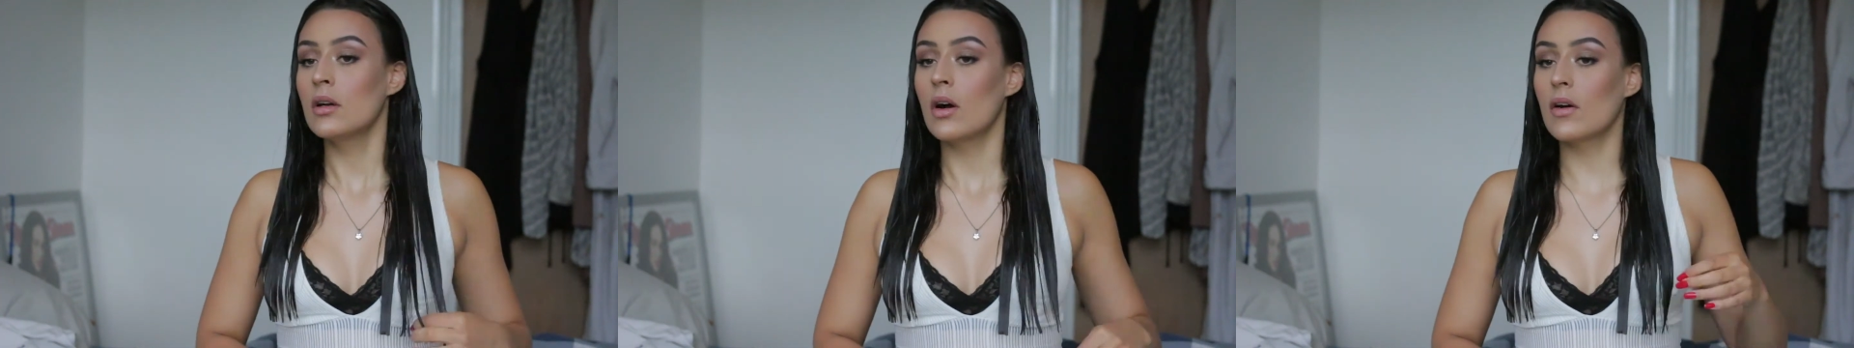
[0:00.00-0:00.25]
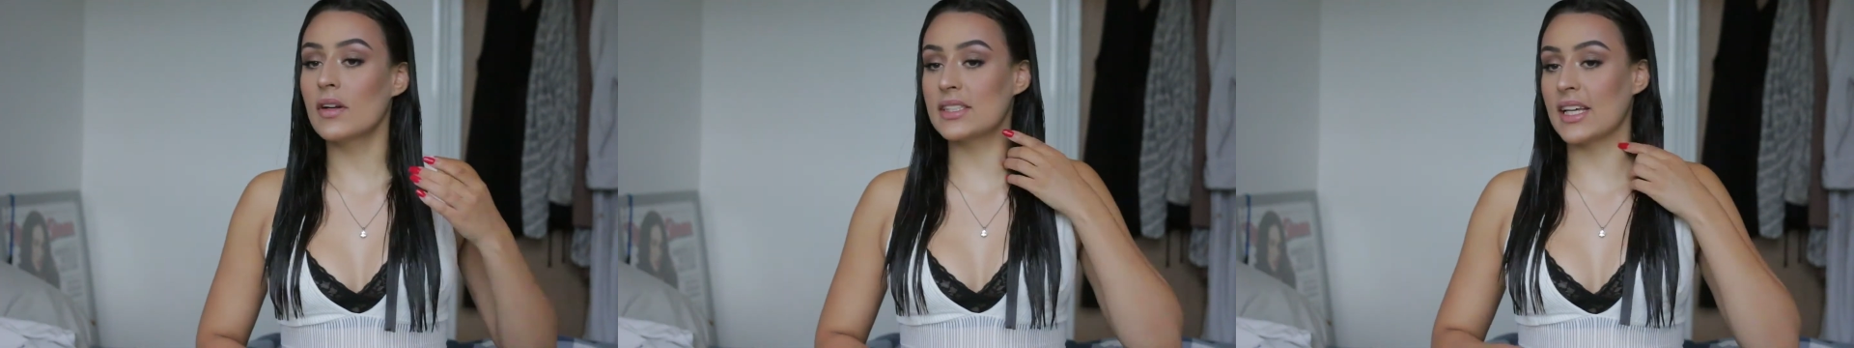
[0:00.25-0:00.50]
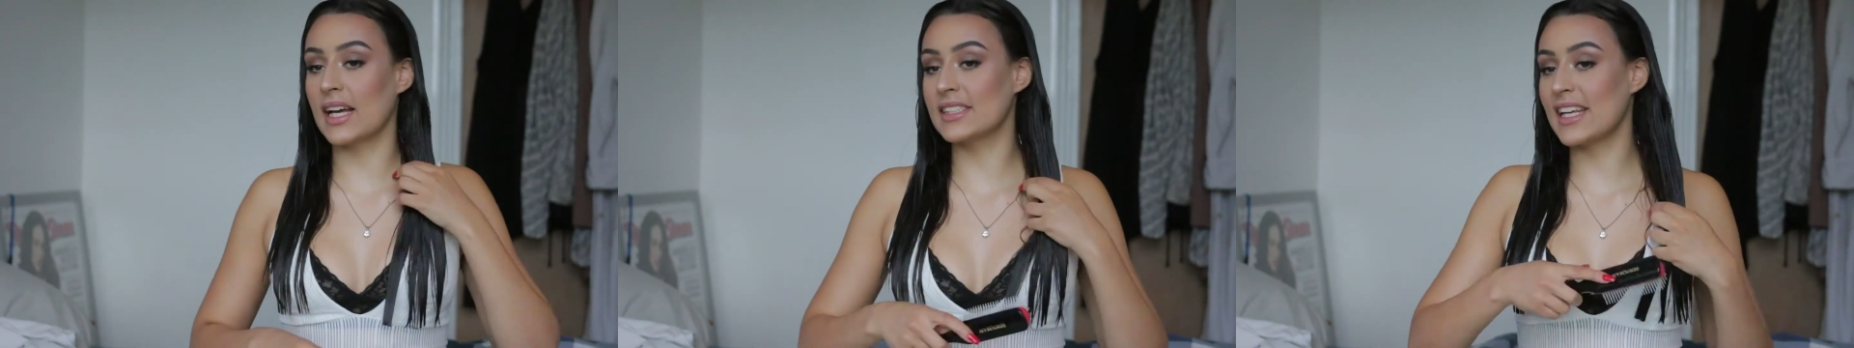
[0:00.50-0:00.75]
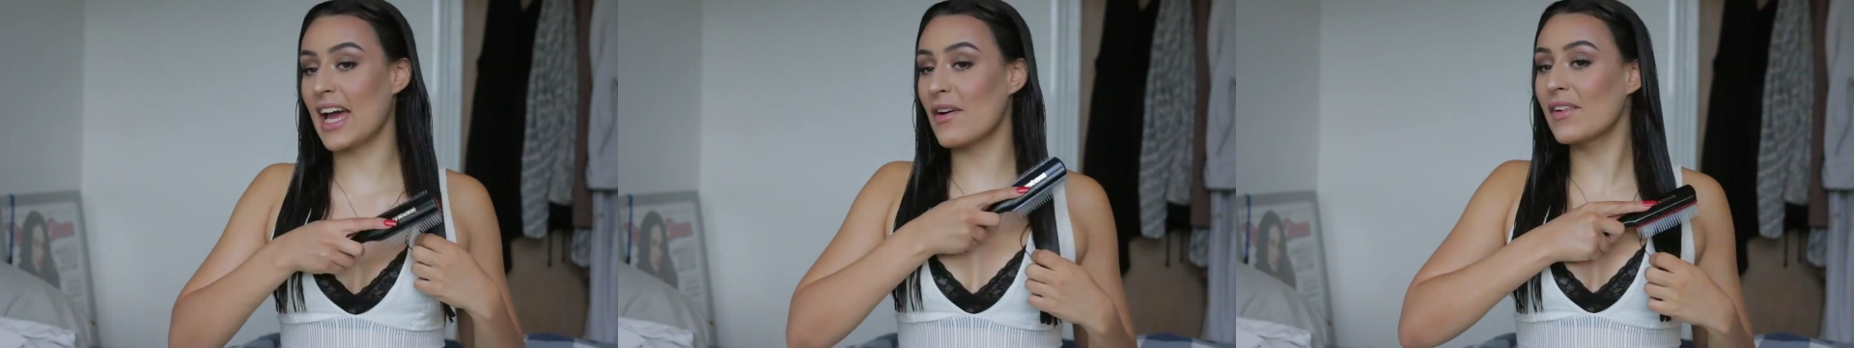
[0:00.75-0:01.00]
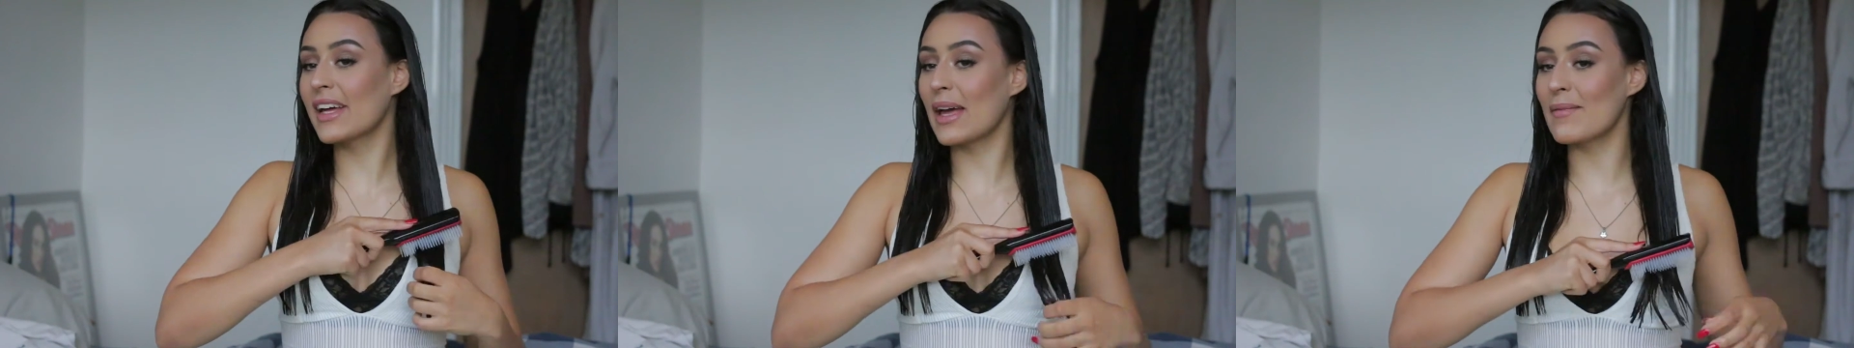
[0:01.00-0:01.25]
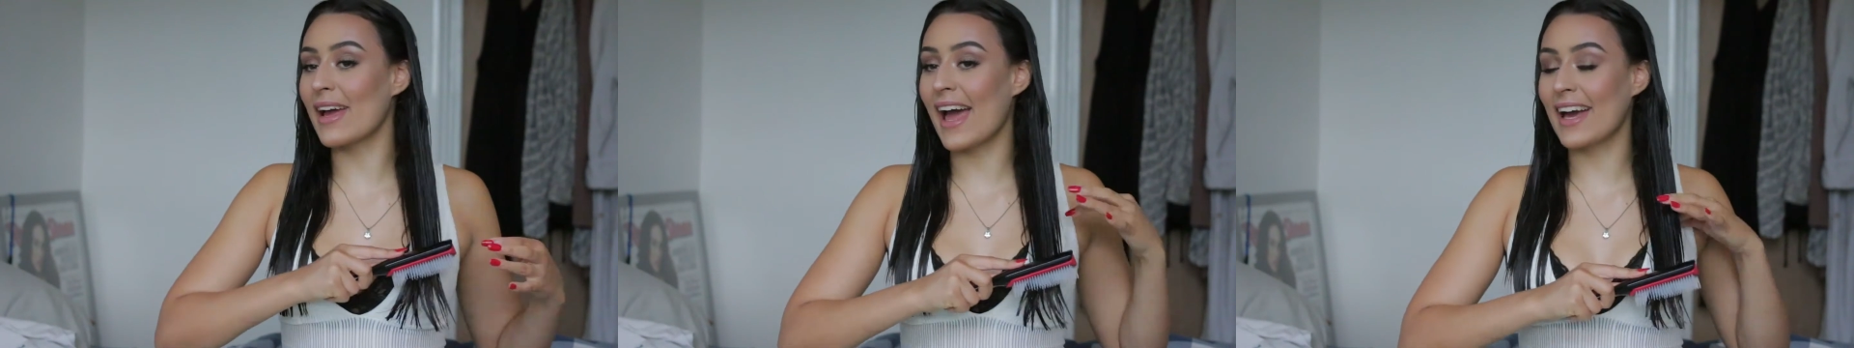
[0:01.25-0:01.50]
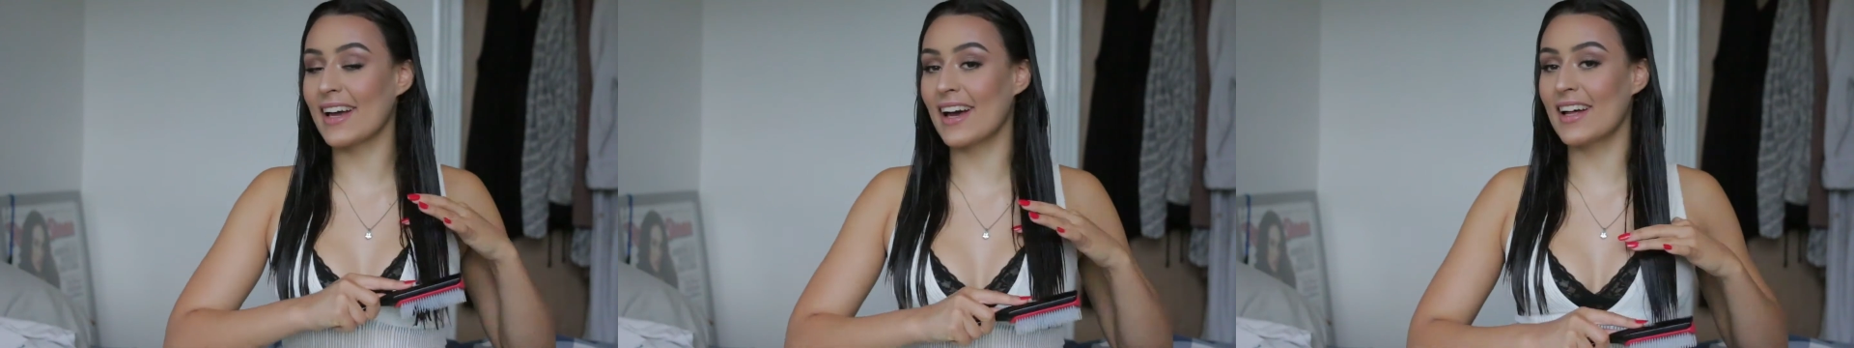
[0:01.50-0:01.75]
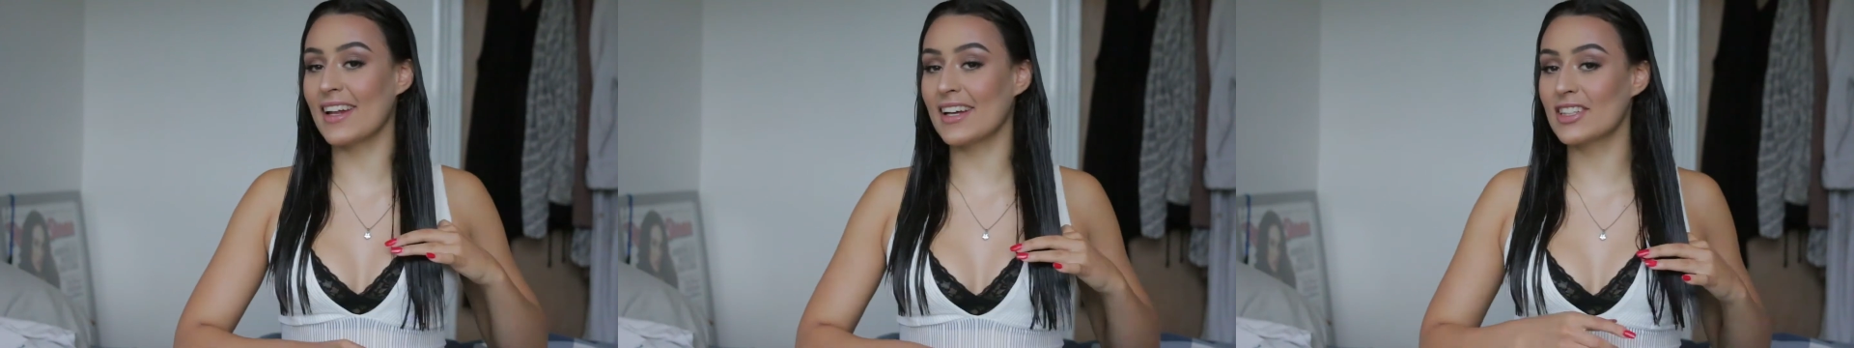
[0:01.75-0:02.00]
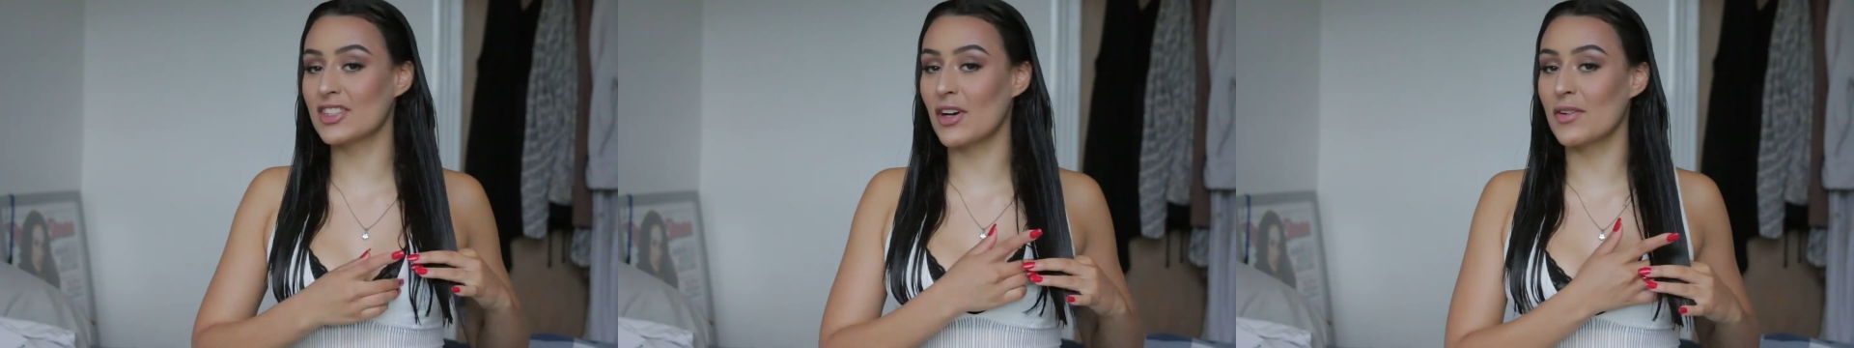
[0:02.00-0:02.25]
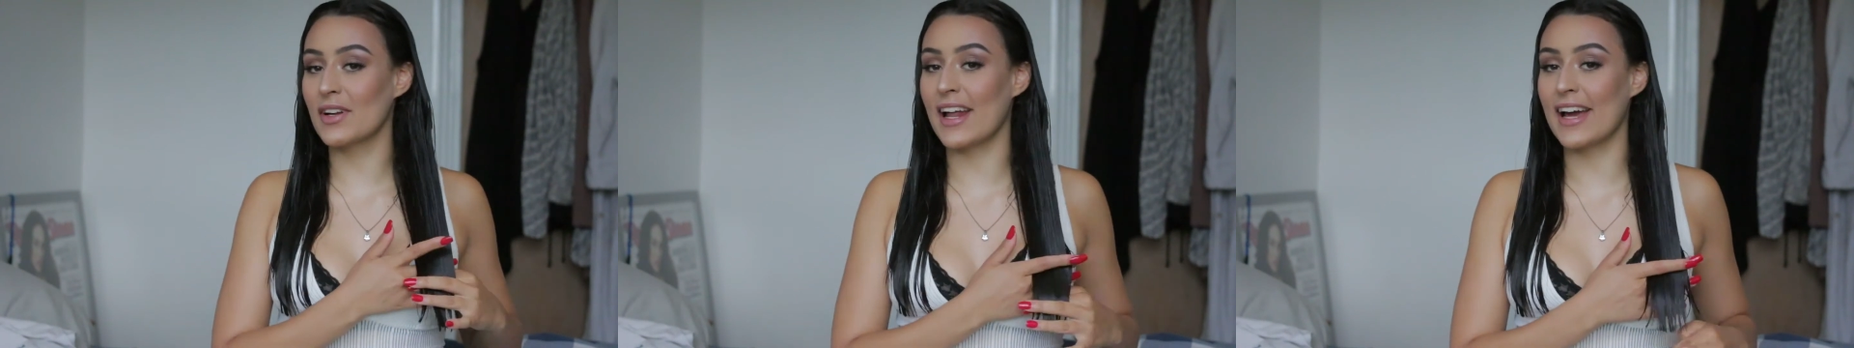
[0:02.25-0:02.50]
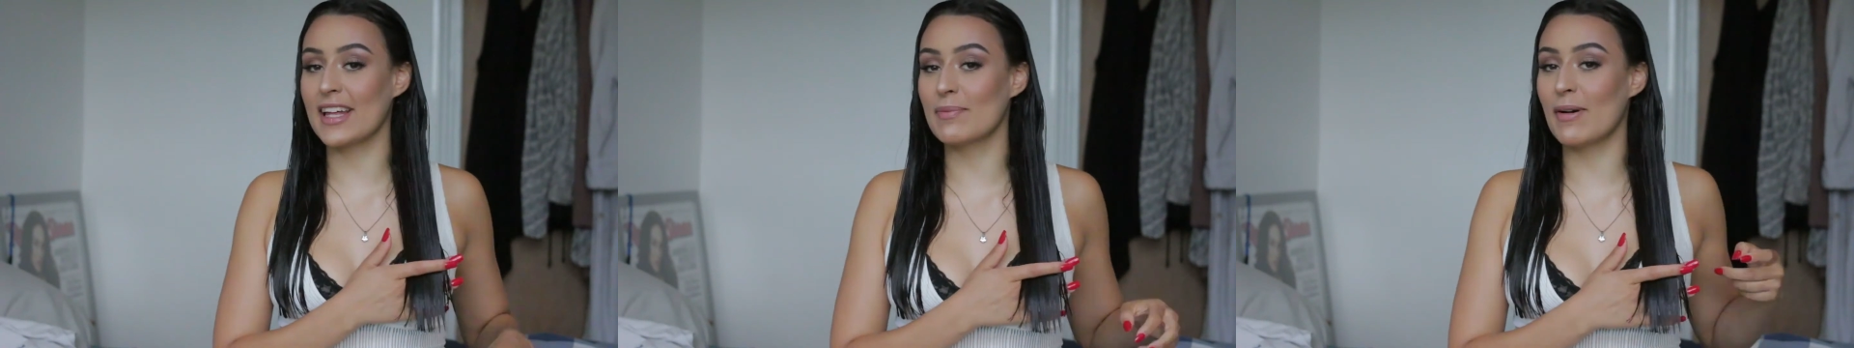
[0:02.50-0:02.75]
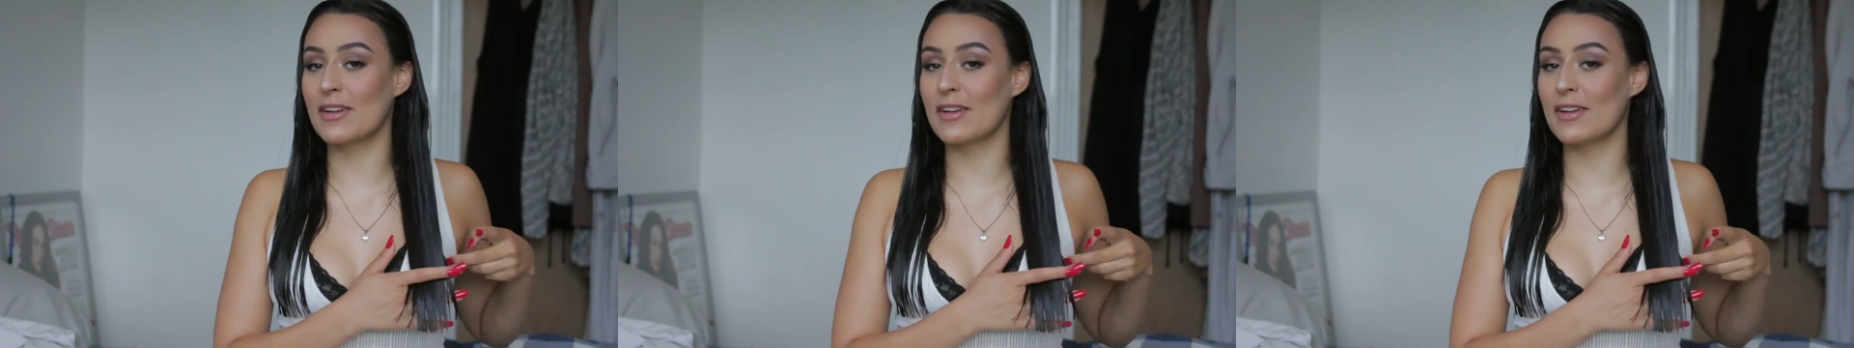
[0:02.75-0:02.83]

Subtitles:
Honestly, I say I want to get my hair cut like shoulder length,